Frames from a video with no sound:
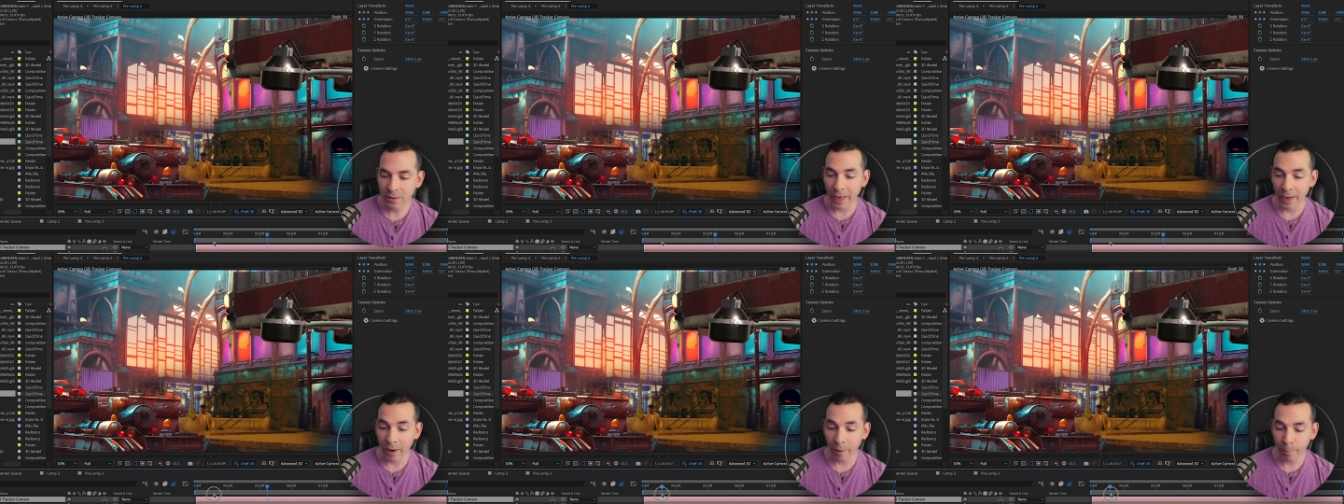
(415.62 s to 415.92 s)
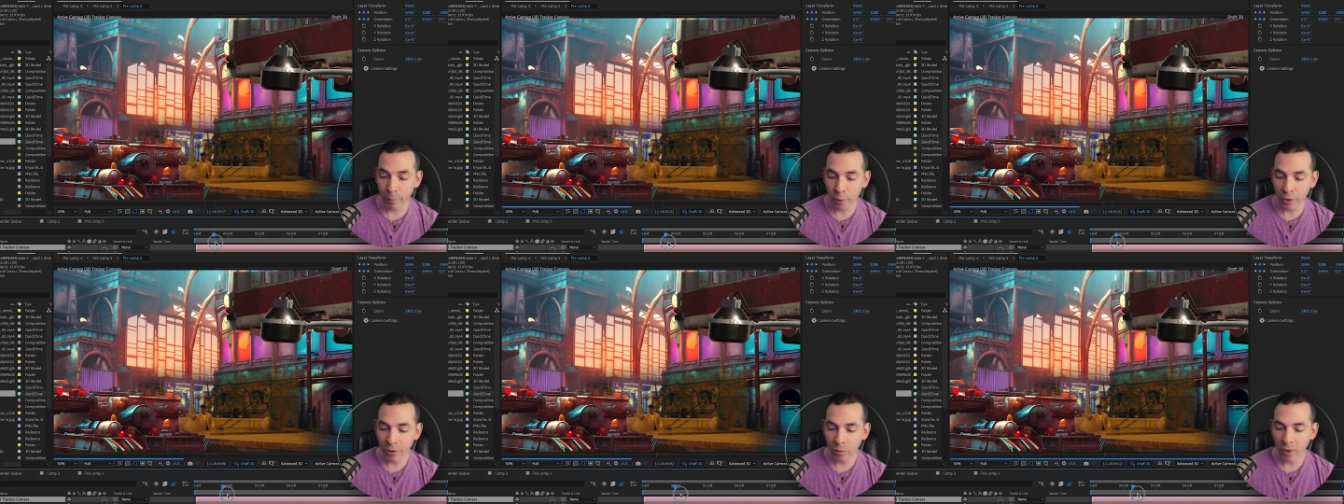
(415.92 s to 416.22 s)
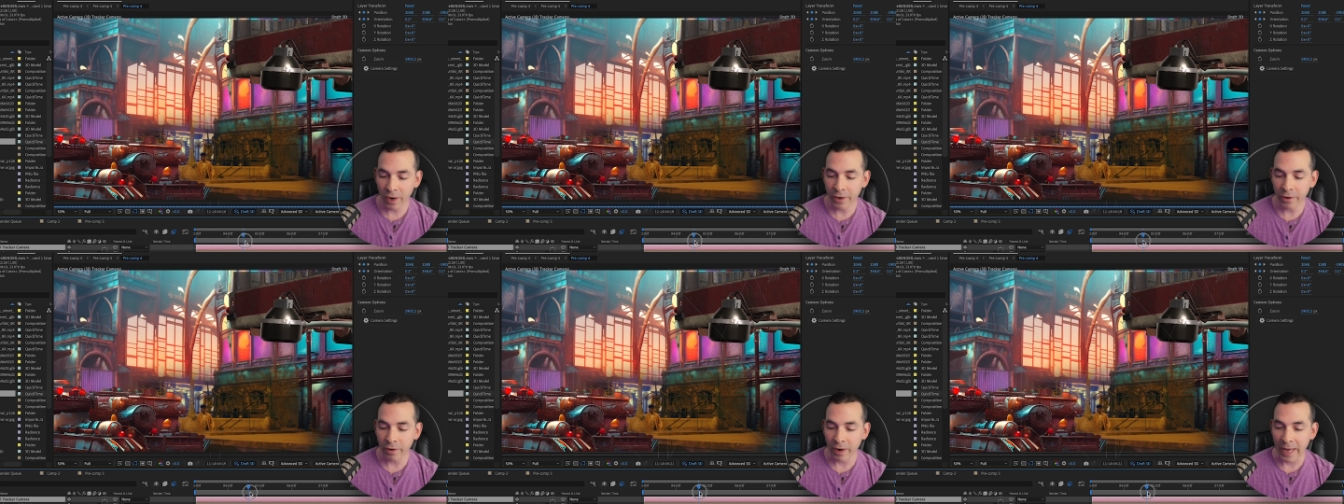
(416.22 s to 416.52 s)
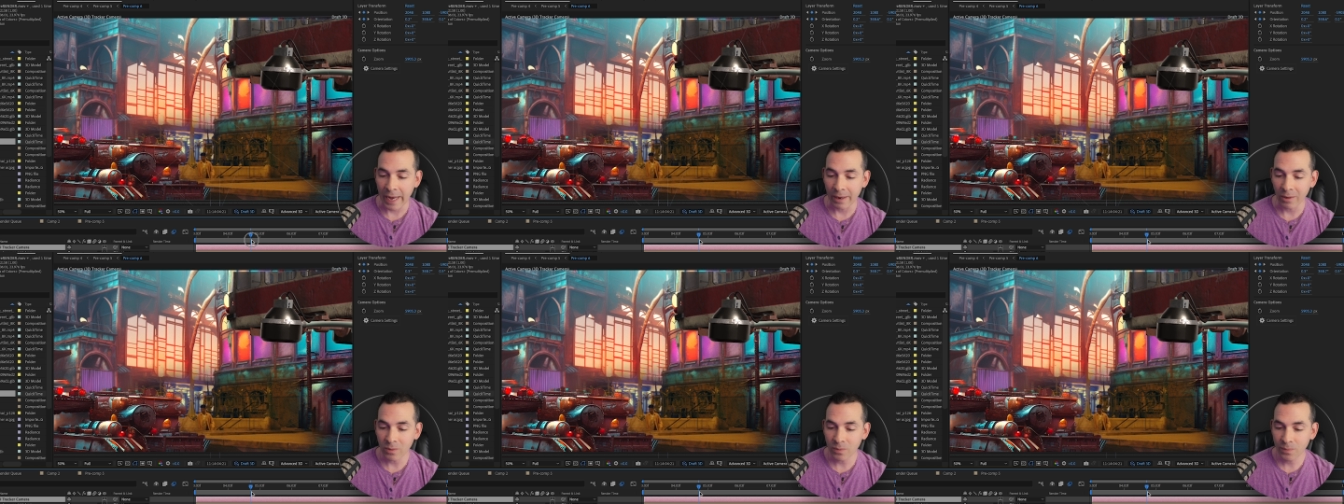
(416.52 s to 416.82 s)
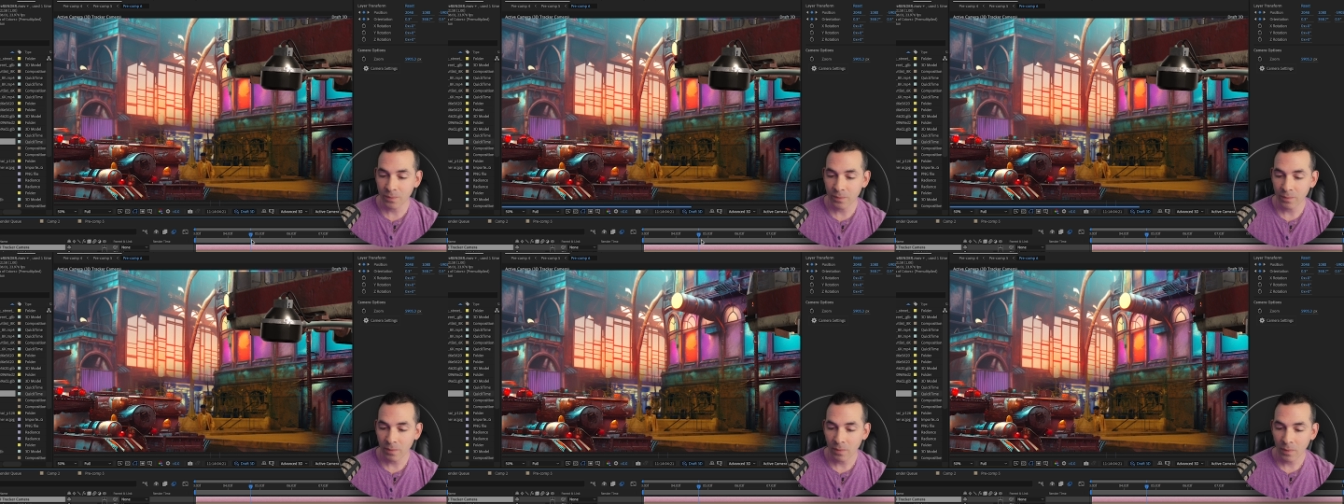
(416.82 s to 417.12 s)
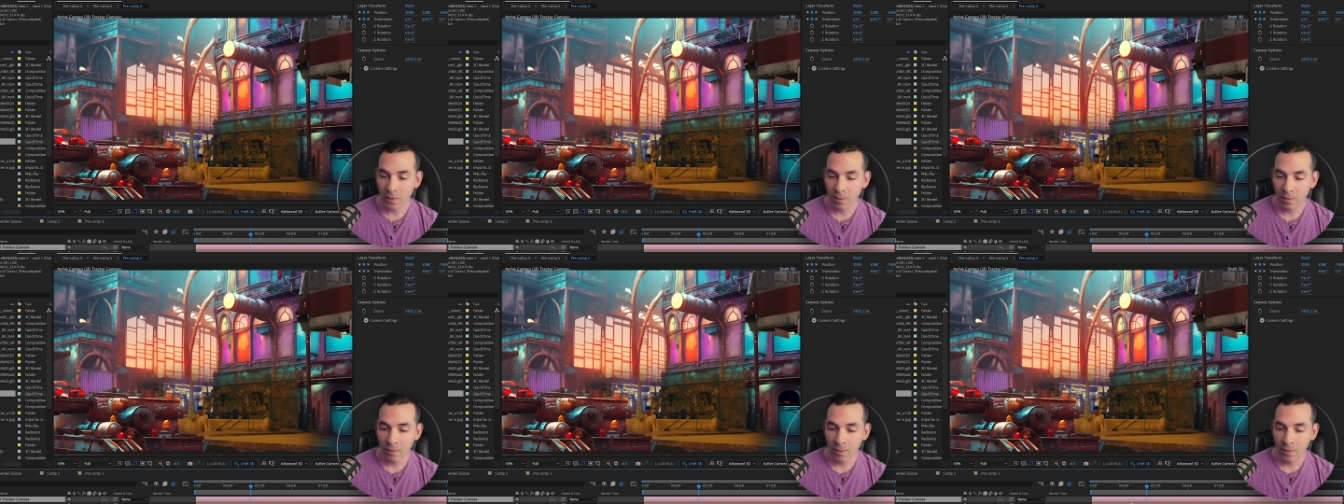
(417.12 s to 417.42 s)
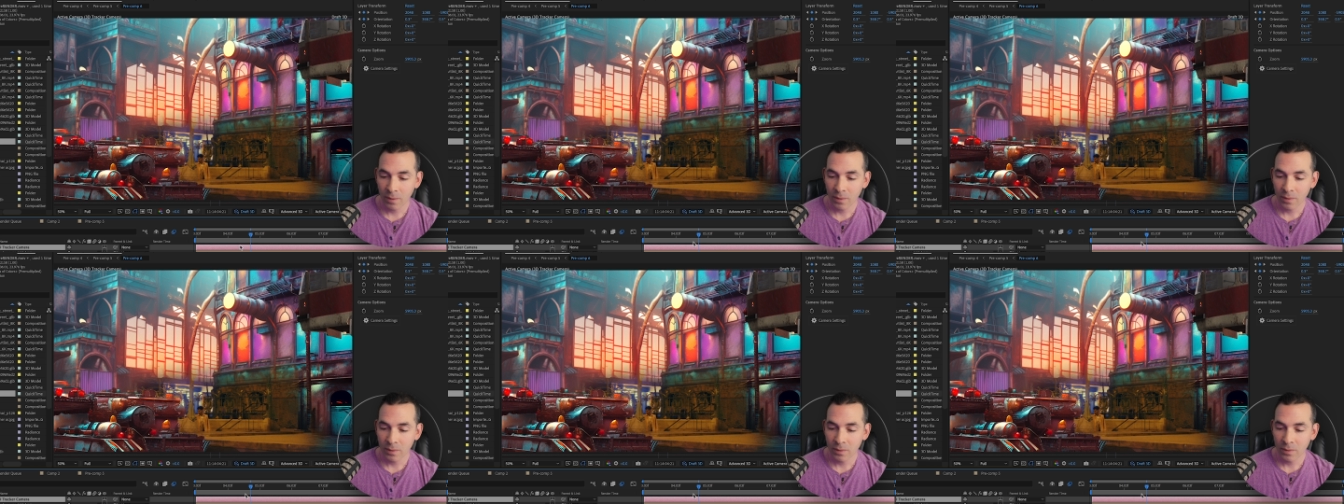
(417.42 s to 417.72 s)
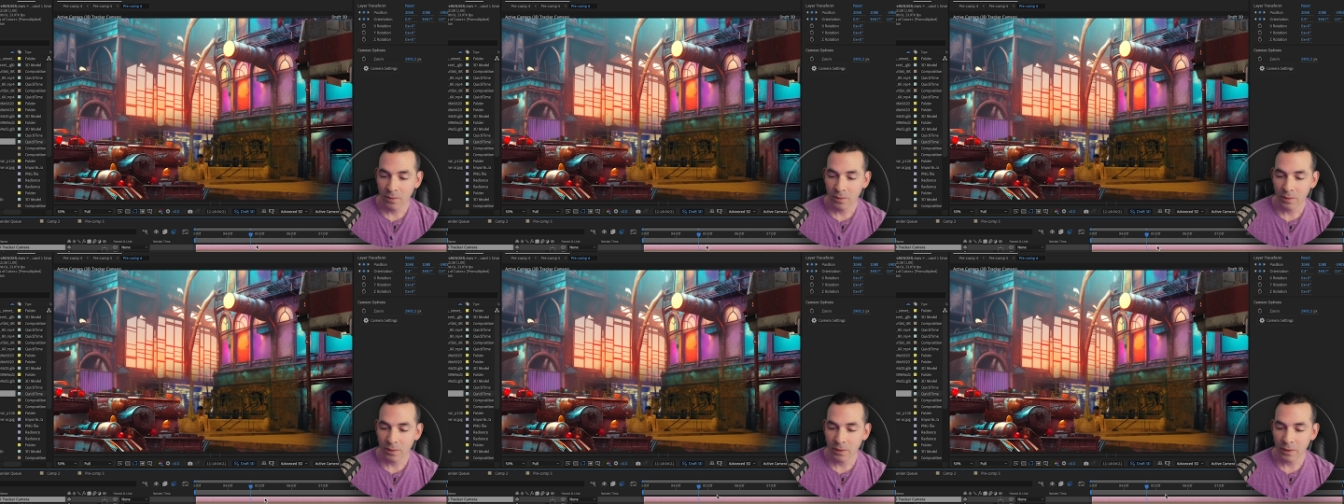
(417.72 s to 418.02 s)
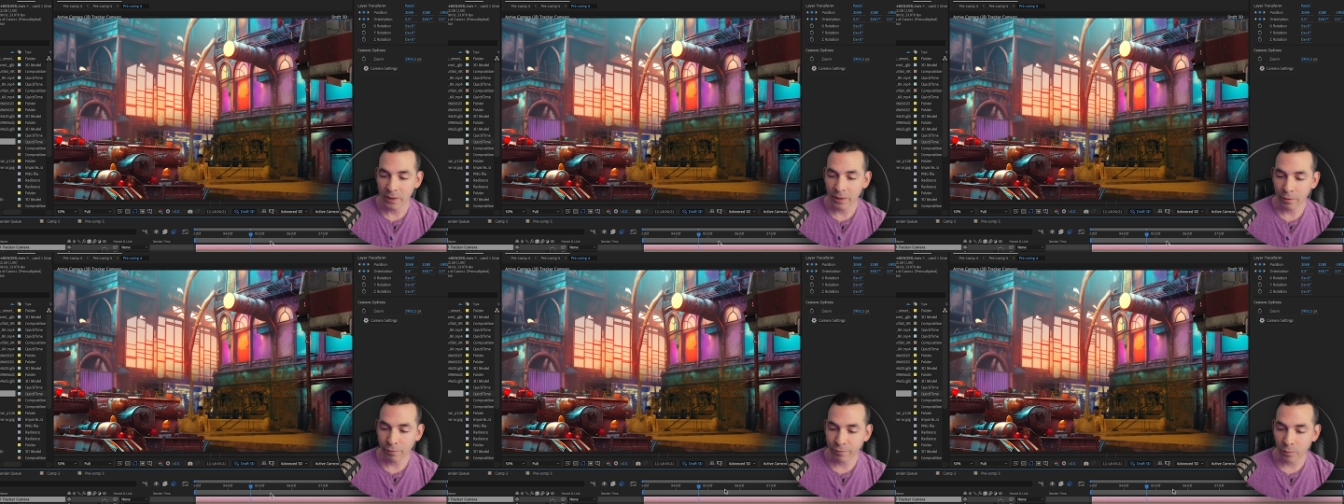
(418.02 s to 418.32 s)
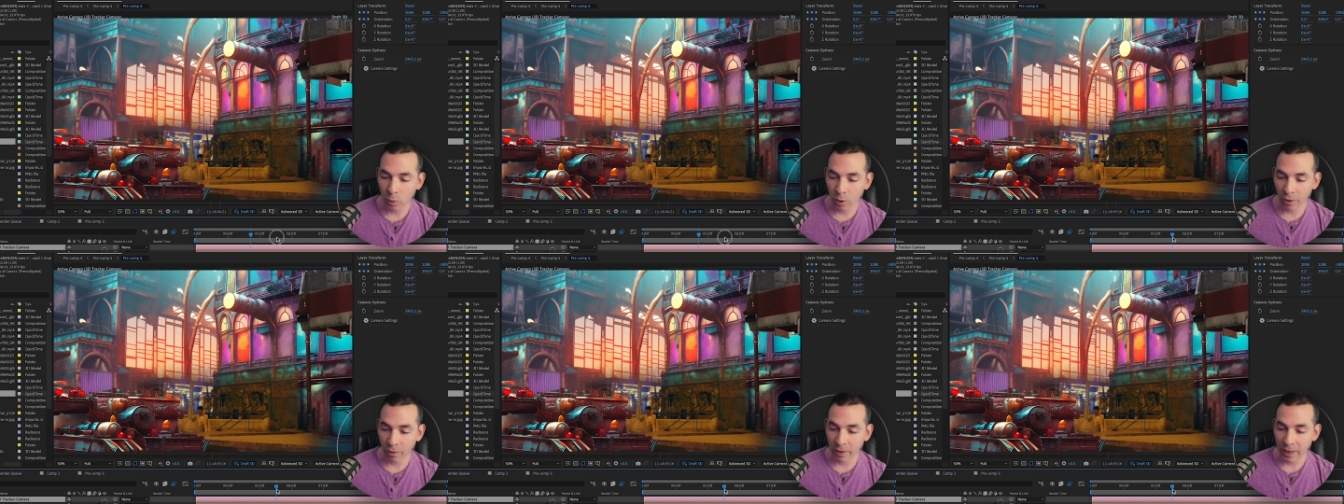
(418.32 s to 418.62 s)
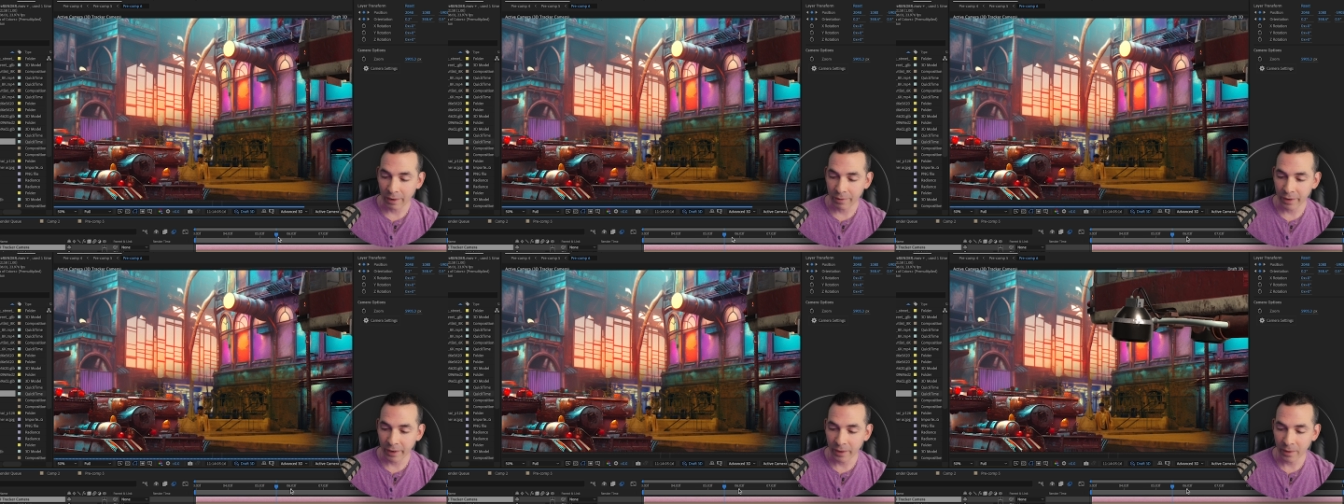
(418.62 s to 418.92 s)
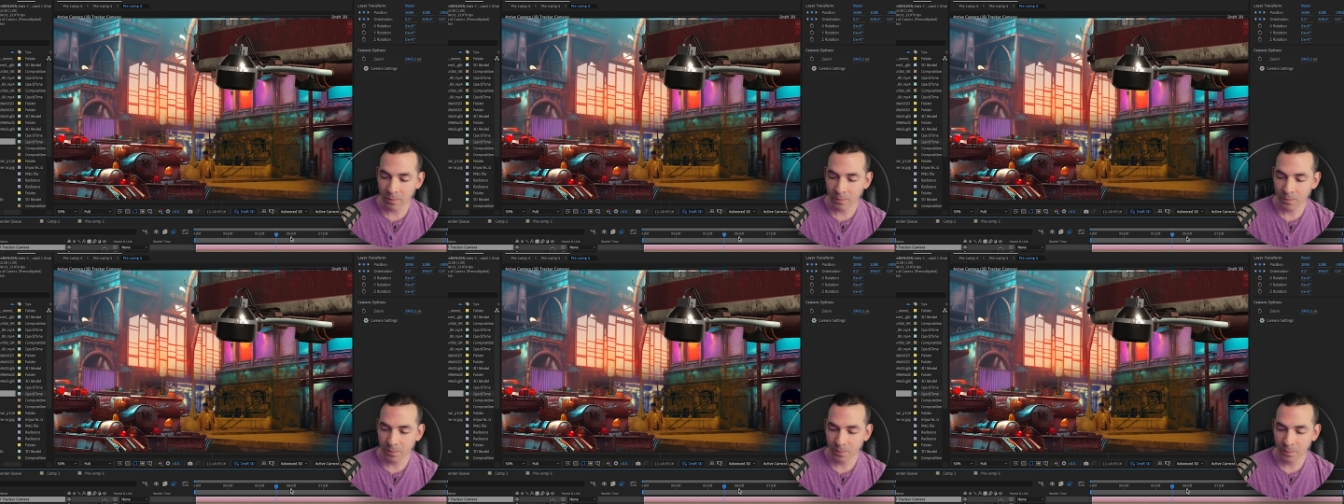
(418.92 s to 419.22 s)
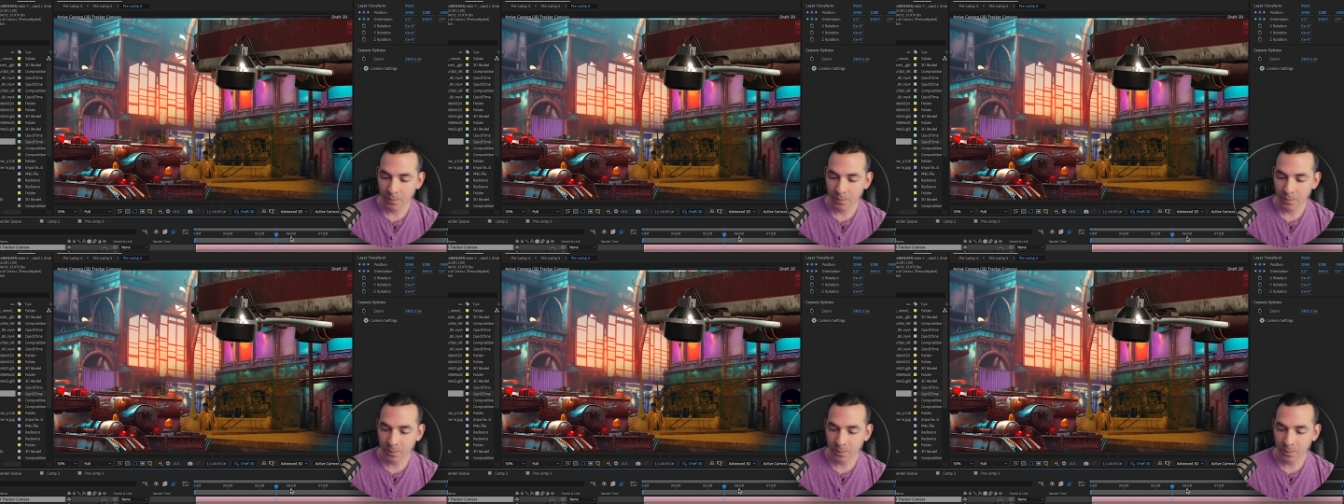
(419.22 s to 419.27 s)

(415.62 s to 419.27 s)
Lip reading: that I pre-rendered out in the foreground here.